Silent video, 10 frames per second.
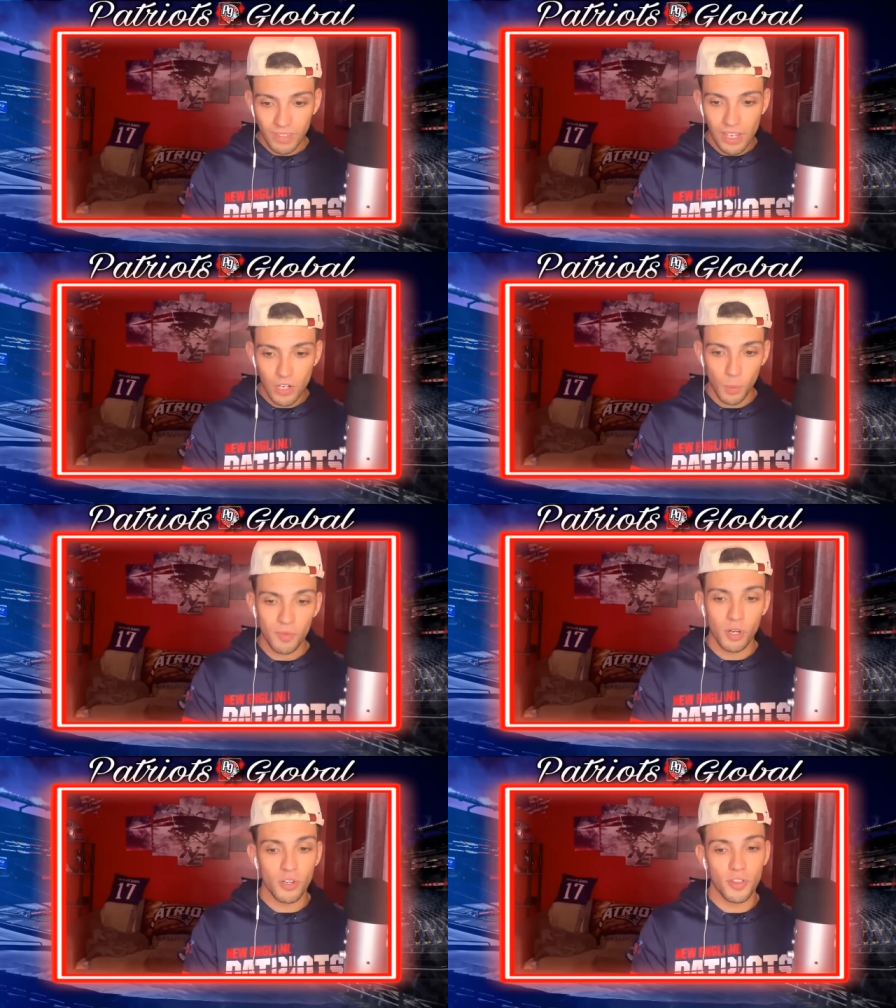Now,
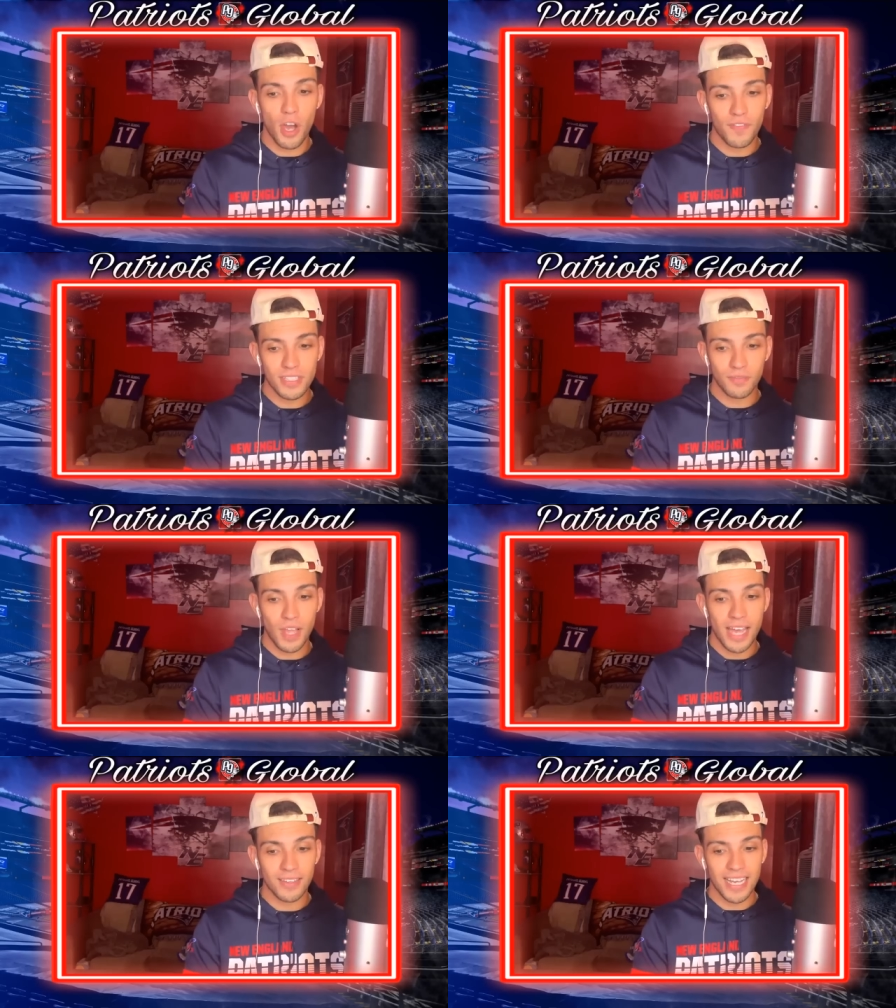moving on to the offensive
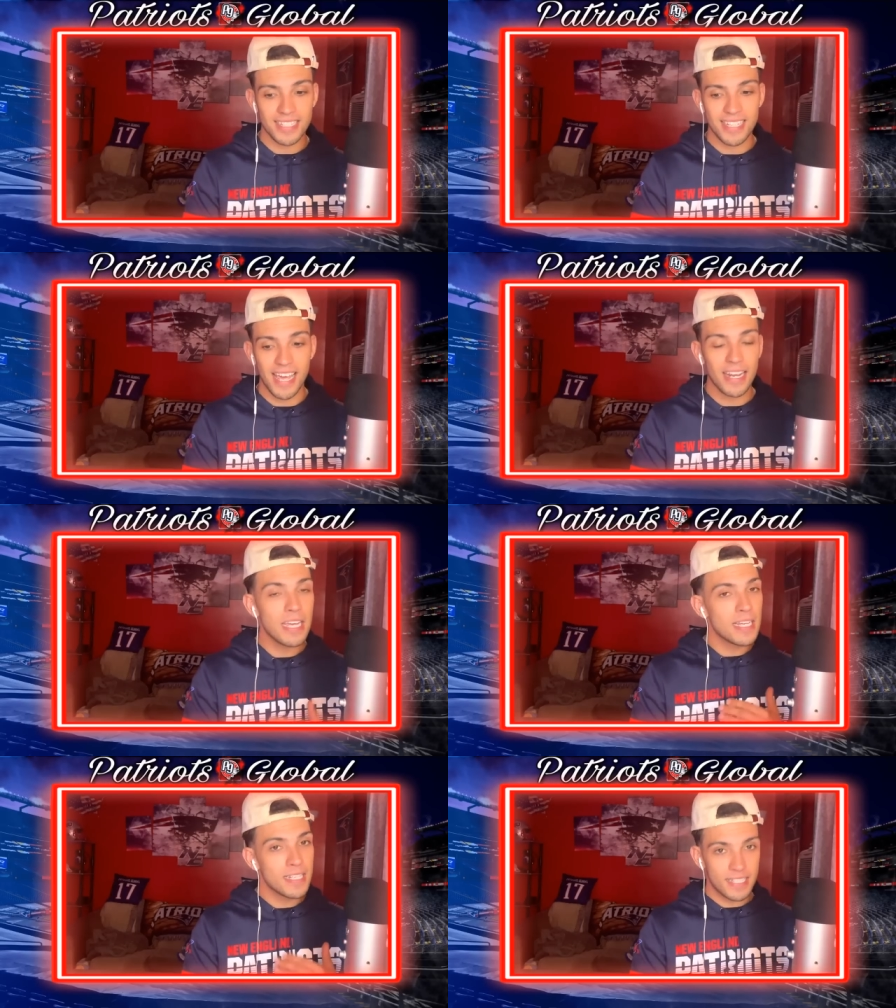line, like I said,
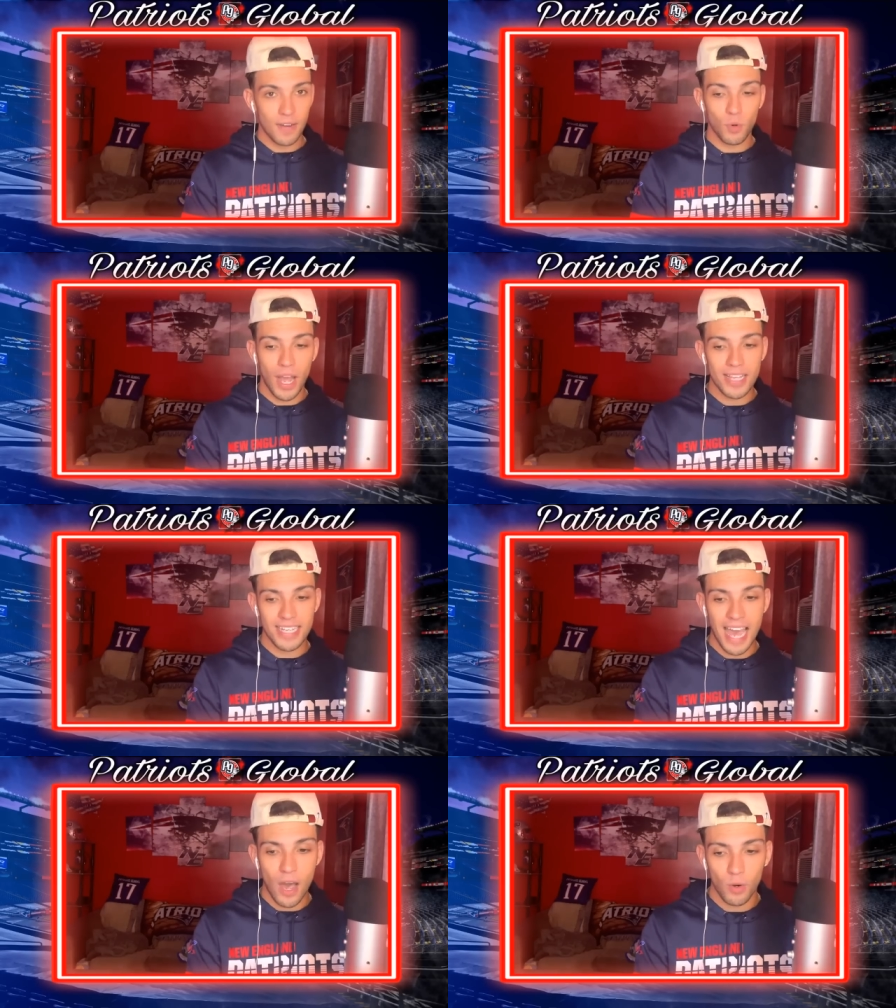several guys
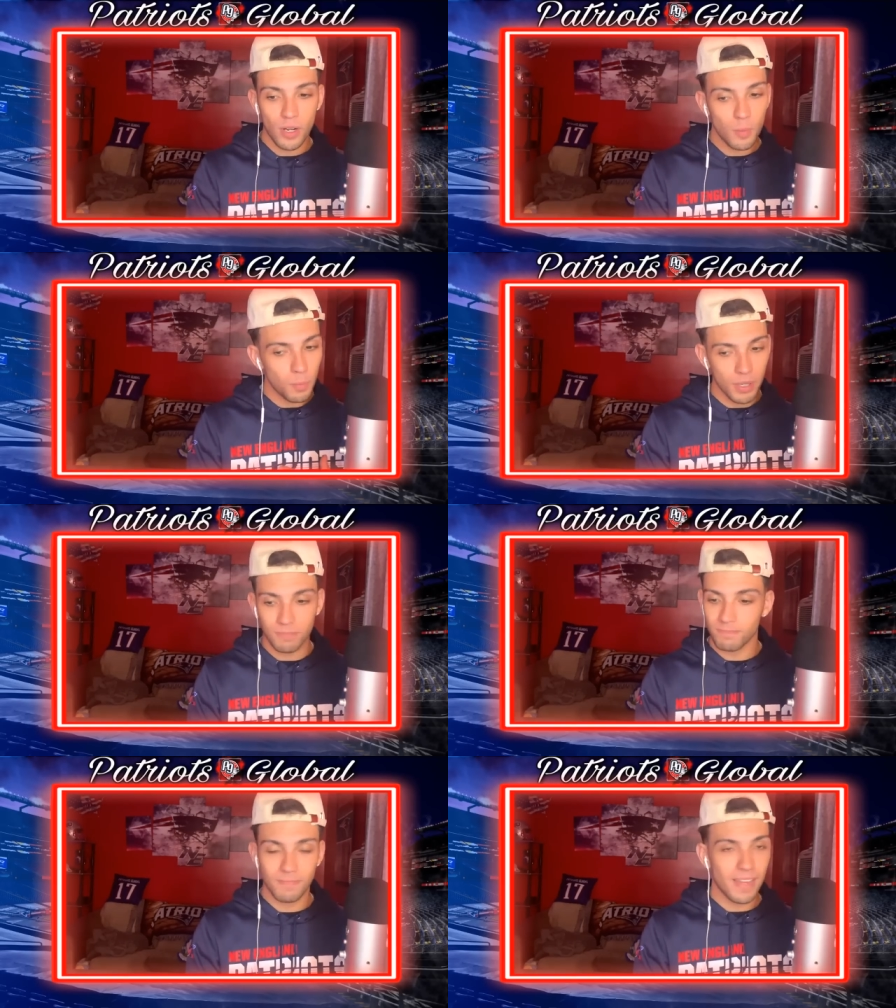out, but
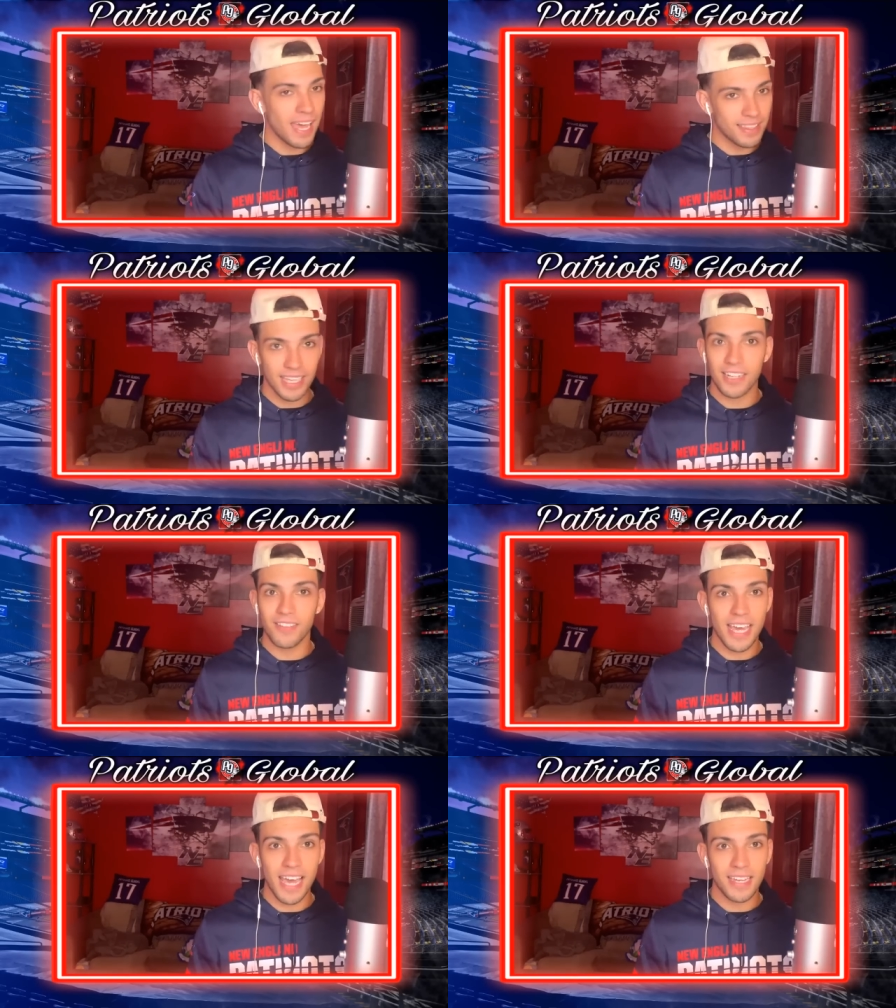at the end of the
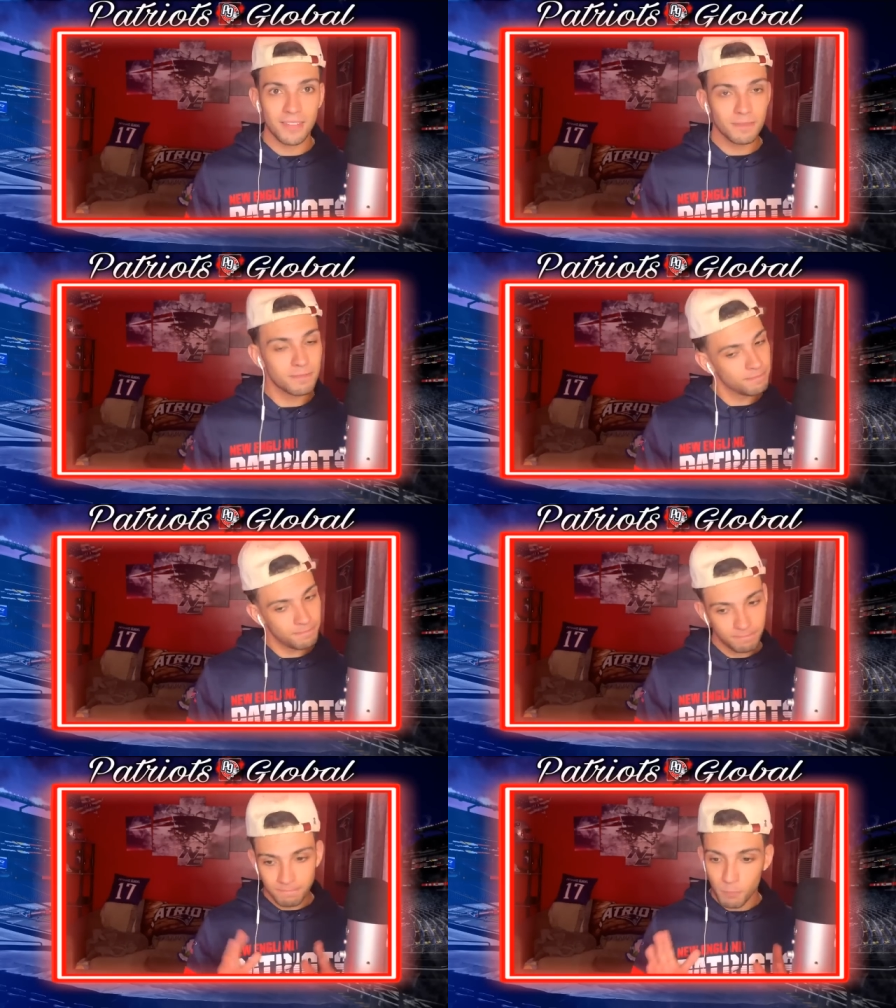day,
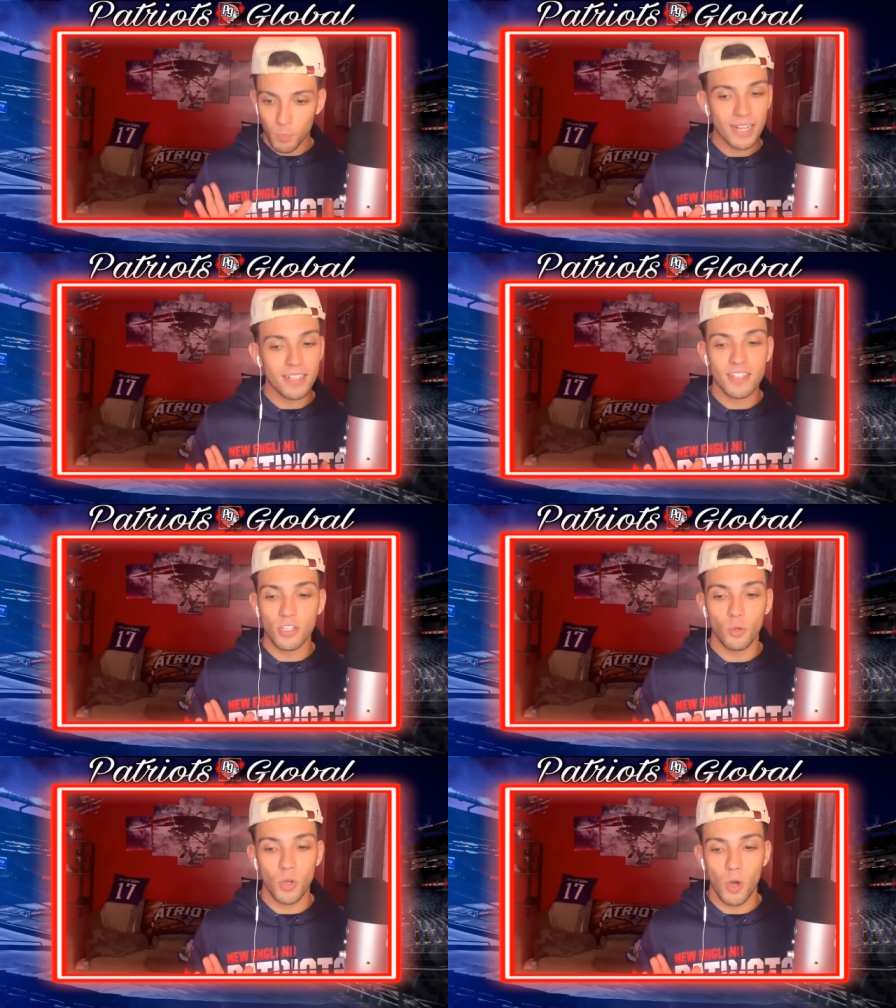practice
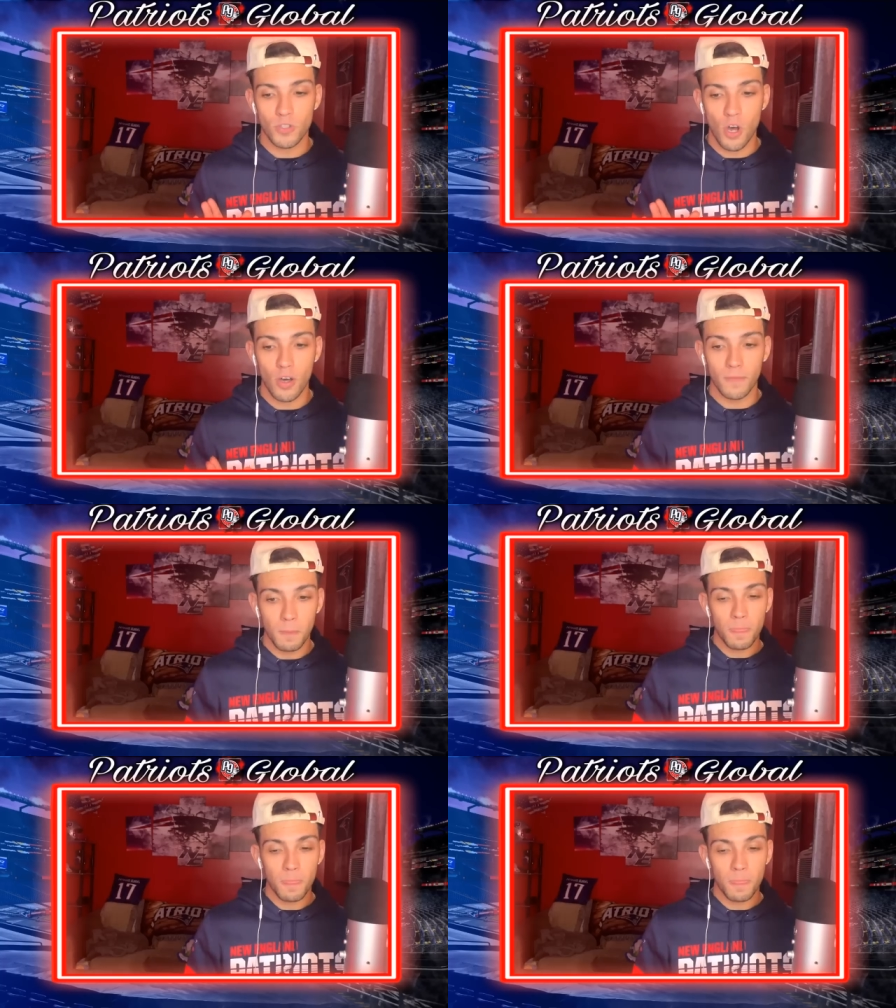still goes on.